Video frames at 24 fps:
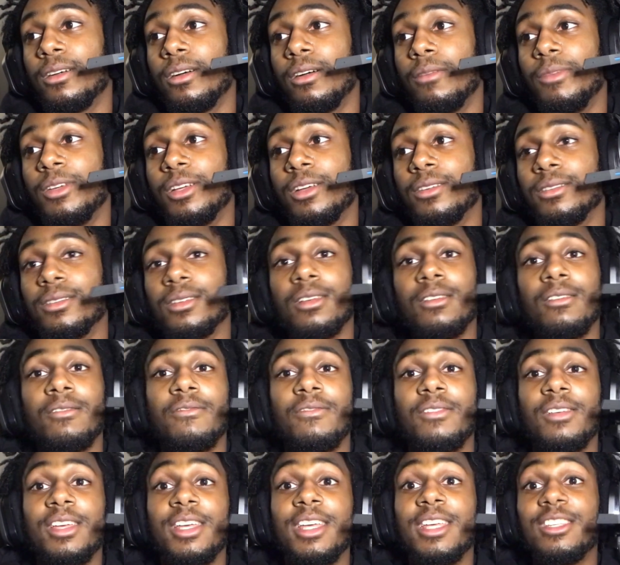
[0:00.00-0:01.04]
because of
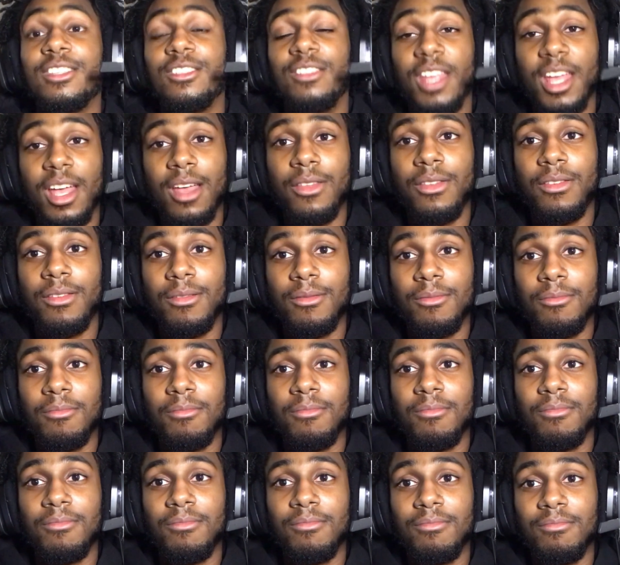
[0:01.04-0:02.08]
his death,
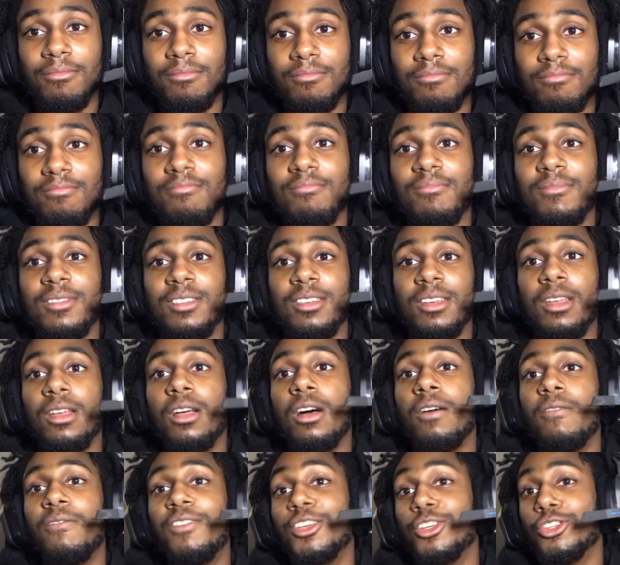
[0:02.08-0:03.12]

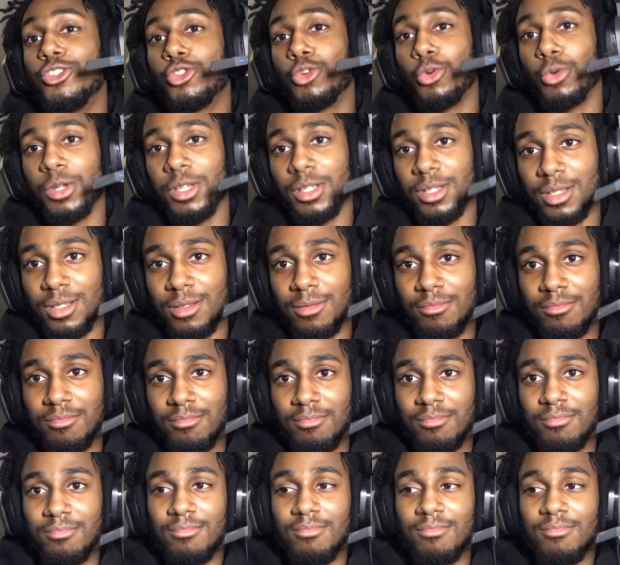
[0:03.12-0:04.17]
of his choice
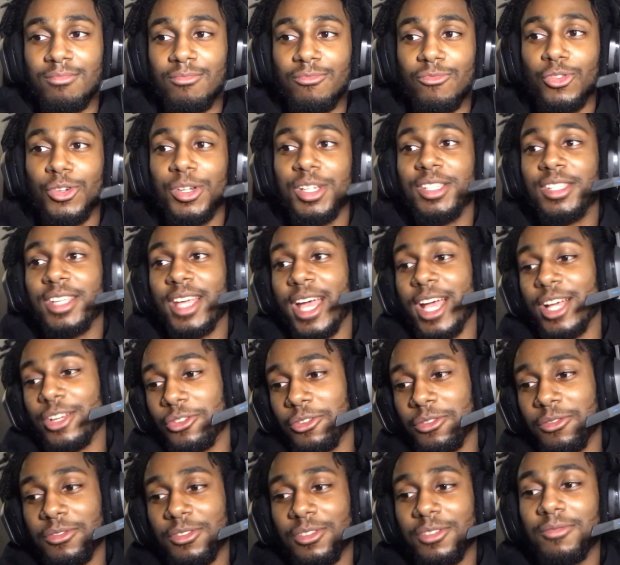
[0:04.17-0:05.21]
for his
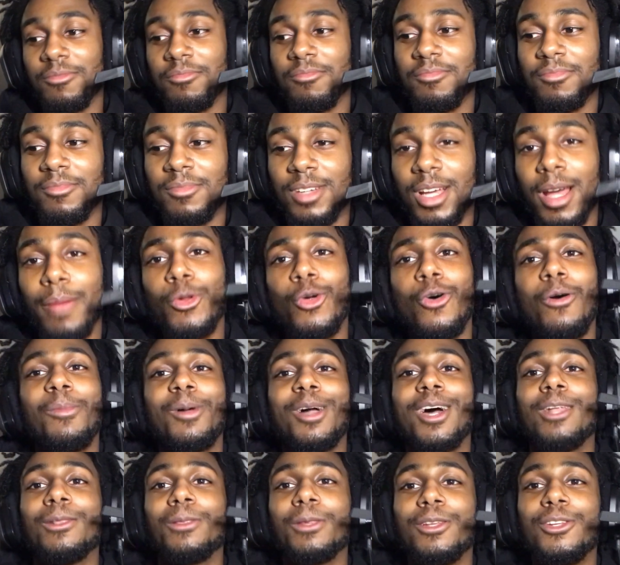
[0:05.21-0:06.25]
actions. I know I'm
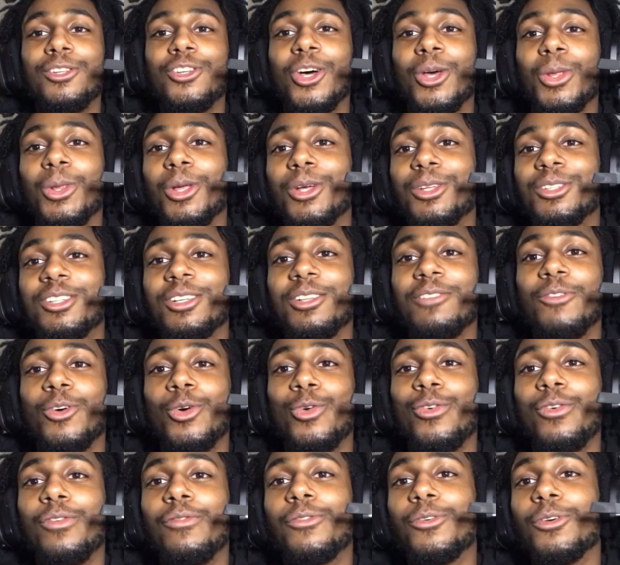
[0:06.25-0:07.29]
kind of leading y'all on to
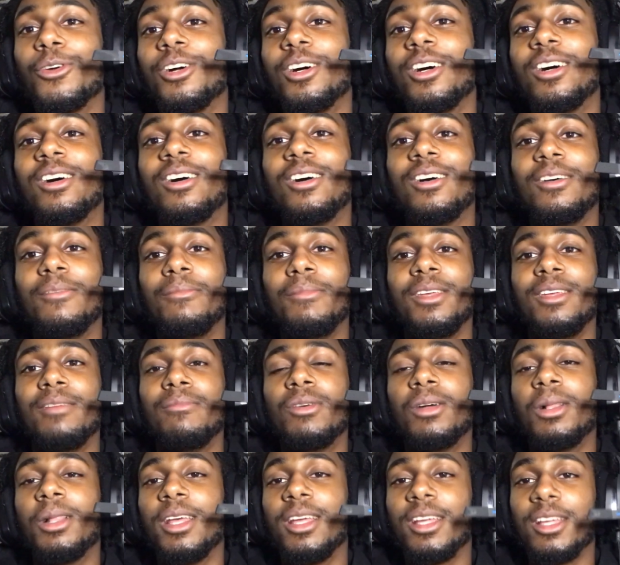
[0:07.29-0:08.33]
vote for me,
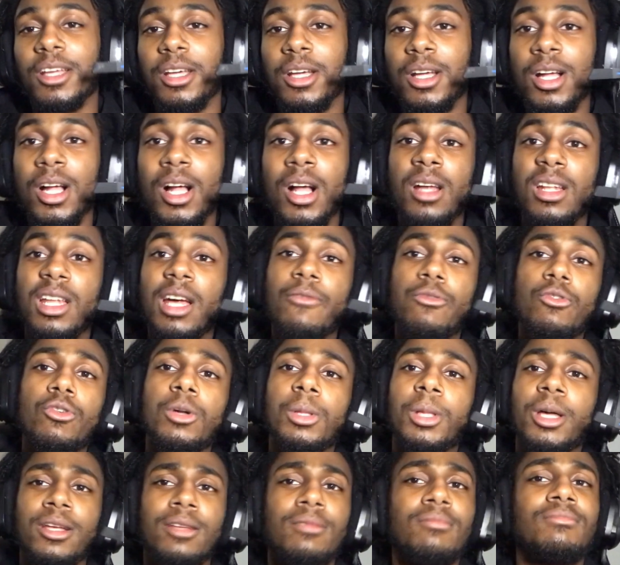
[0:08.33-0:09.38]
but like, not for real.
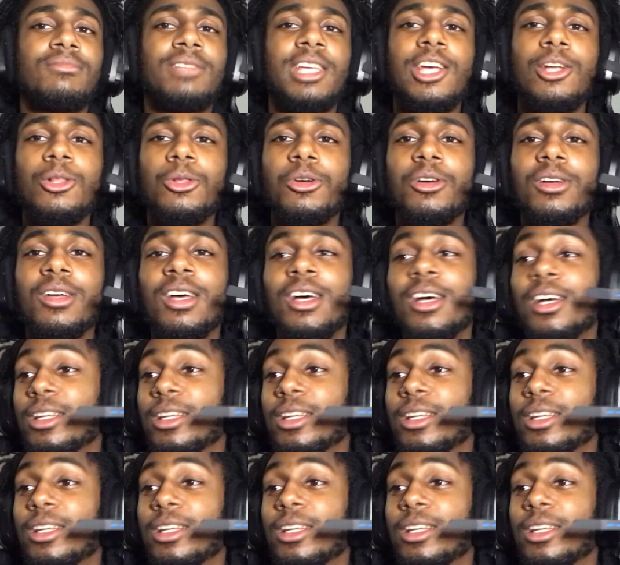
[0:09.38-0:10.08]
Like, take a look.